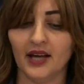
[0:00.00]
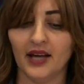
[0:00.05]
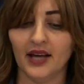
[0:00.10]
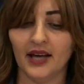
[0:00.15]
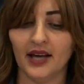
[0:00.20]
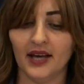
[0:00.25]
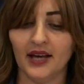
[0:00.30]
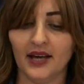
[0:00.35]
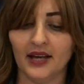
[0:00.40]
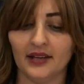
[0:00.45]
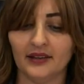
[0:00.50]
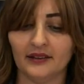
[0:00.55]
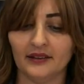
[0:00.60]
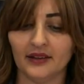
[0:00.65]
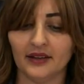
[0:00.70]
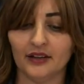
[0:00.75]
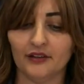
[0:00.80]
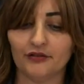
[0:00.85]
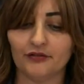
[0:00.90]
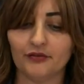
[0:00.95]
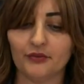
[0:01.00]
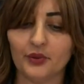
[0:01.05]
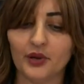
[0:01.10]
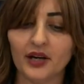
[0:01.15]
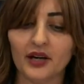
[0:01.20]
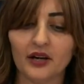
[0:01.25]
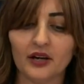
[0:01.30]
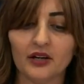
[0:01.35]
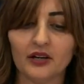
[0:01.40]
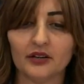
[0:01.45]
And if
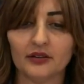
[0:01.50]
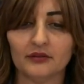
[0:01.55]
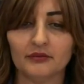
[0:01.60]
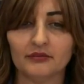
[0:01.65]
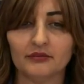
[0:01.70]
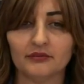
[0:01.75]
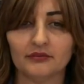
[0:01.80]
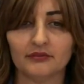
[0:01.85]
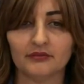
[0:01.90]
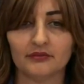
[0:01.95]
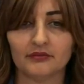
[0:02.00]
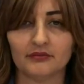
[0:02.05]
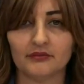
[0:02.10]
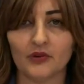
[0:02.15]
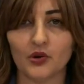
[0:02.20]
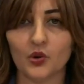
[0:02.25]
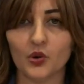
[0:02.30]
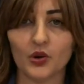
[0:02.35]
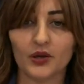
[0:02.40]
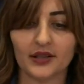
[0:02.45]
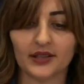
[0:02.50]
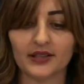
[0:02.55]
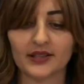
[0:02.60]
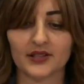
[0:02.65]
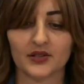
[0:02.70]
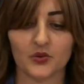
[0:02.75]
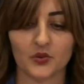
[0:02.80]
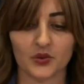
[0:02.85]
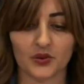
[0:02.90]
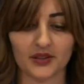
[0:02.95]
we are organs,